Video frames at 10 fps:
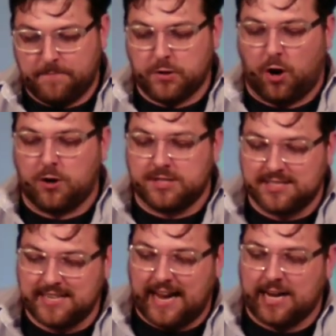Our
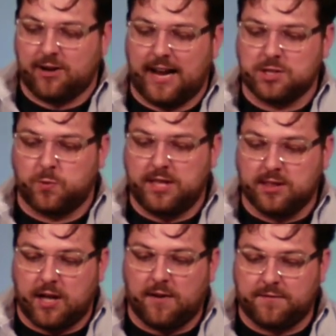desire as we
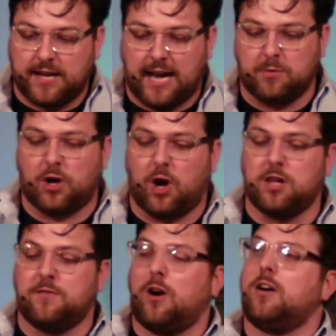love God with all
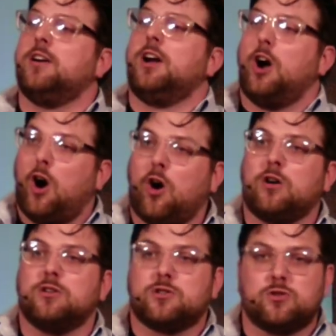of our
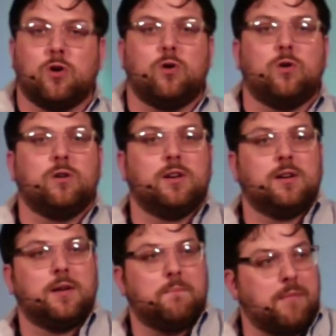heart, soul,
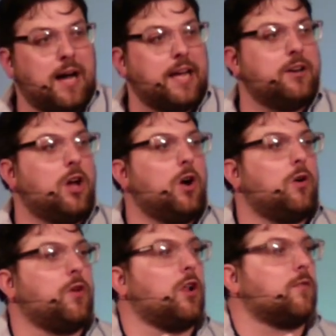mind, with
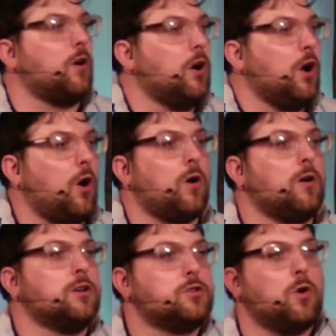all of our heart,
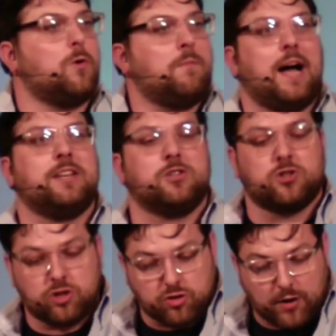soul, mind, and
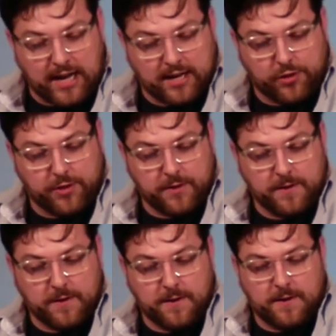strength,
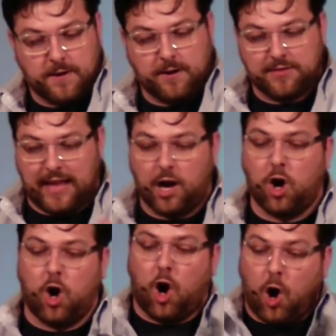right? That
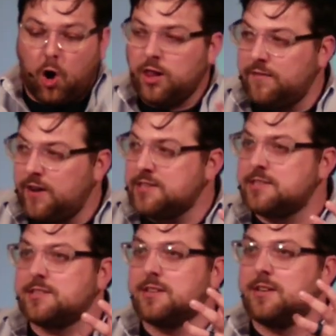all of
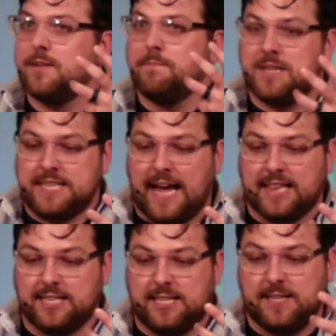us
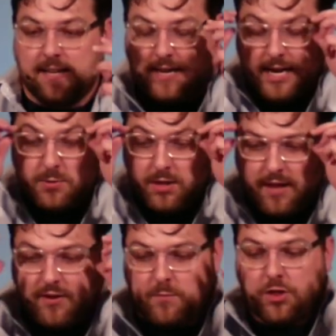mentality, as we love
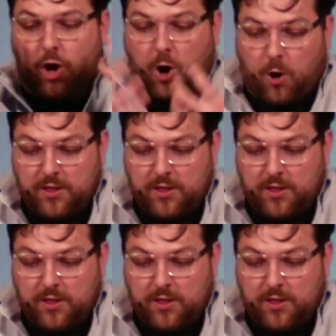Him with all that